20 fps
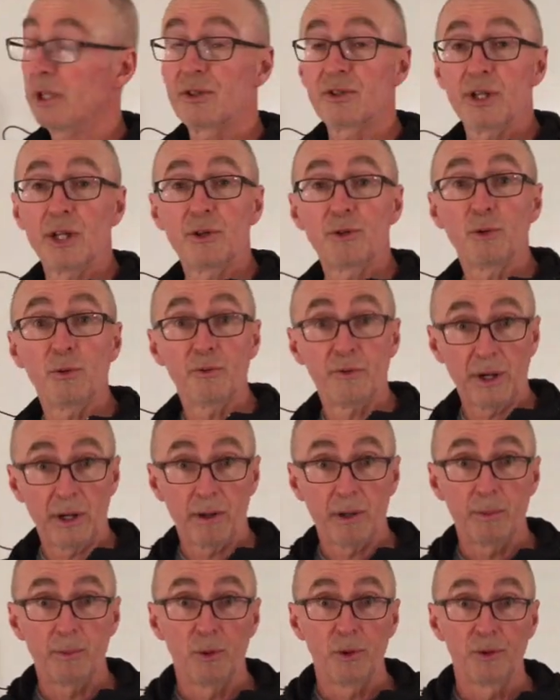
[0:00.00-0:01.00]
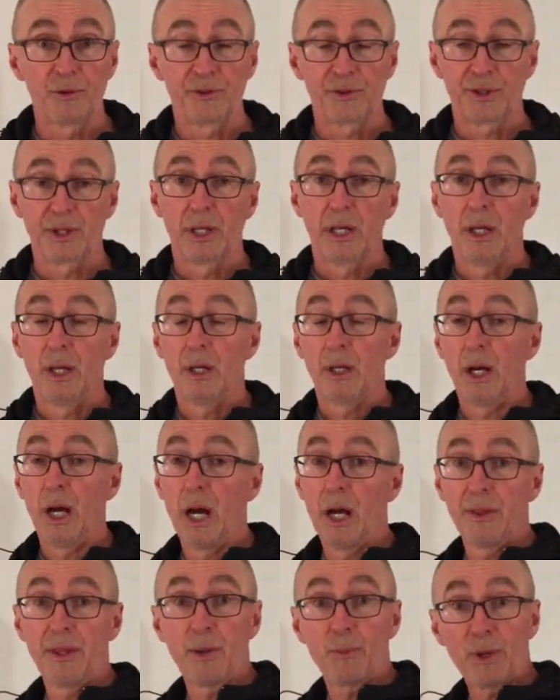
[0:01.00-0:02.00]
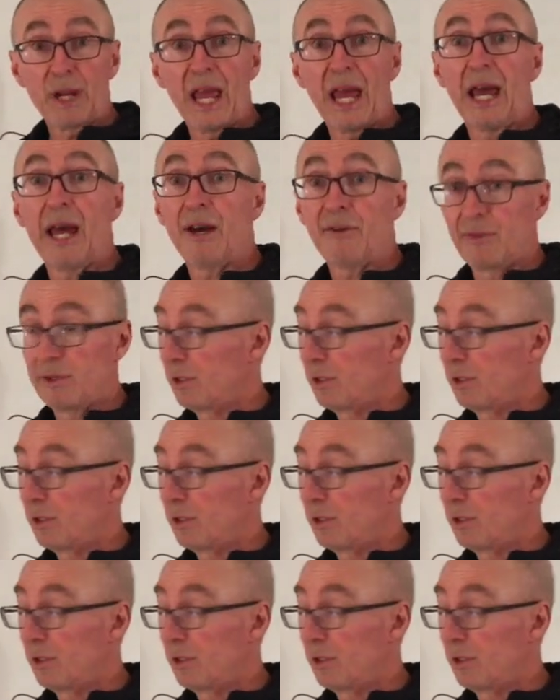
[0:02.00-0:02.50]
essential variables that we have